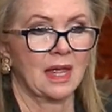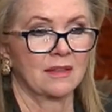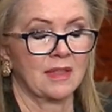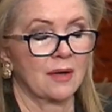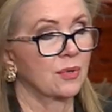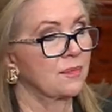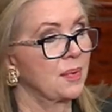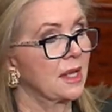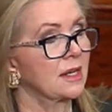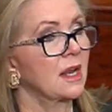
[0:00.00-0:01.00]
That would have
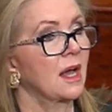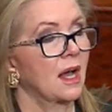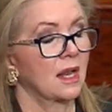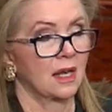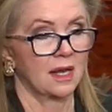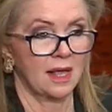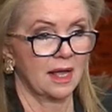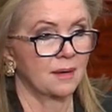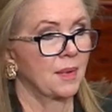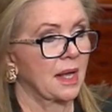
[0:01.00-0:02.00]
been a
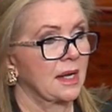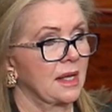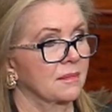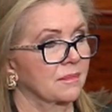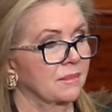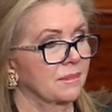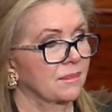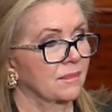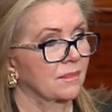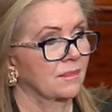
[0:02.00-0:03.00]
lot of money
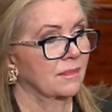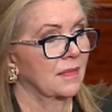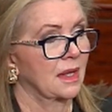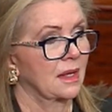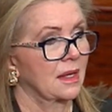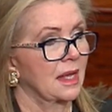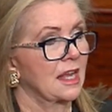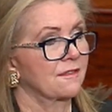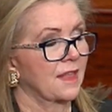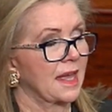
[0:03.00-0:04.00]

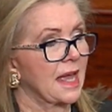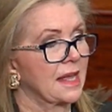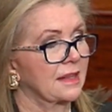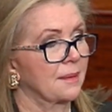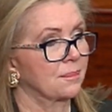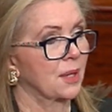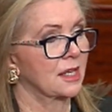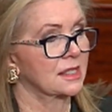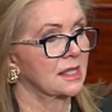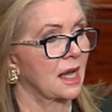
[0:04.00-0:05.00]
if they had that
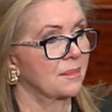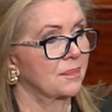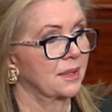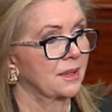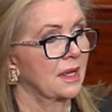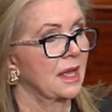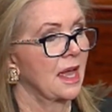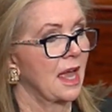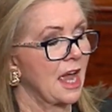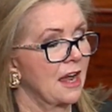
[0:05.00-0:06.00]
plus-up
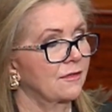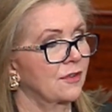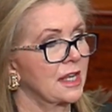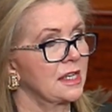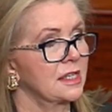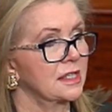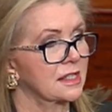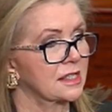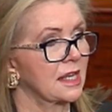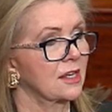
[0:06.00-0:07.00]
every
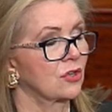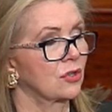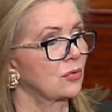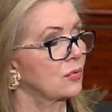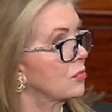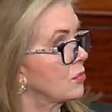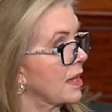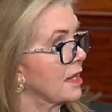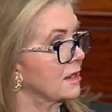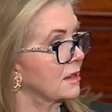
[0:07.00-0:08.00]
single
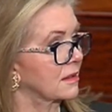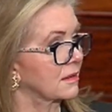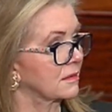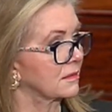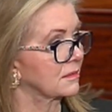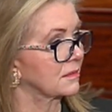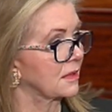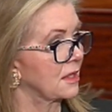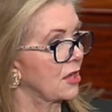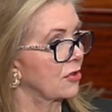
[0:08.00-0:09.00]
week
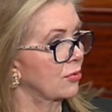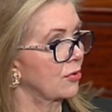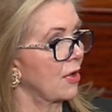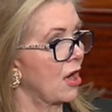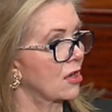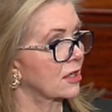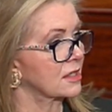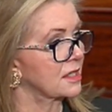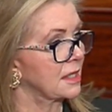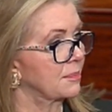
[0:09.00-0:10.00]
through
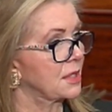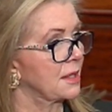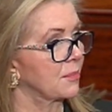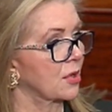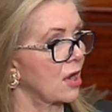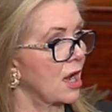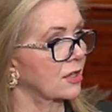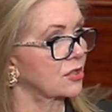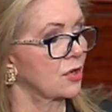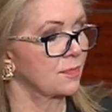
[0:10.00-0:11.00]
August, September,
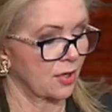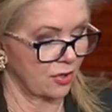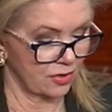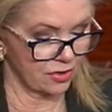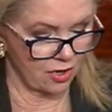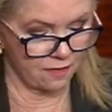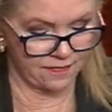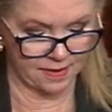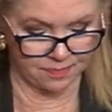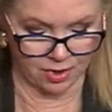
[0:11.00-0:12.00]
October,
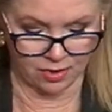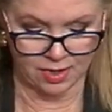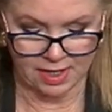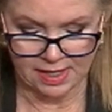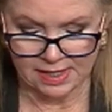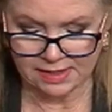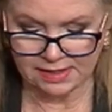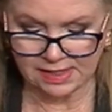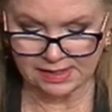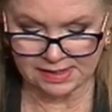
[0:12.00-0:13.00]
November,
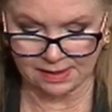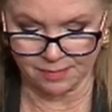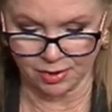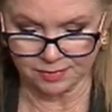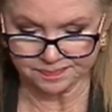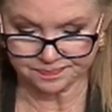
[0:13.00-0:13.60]
December.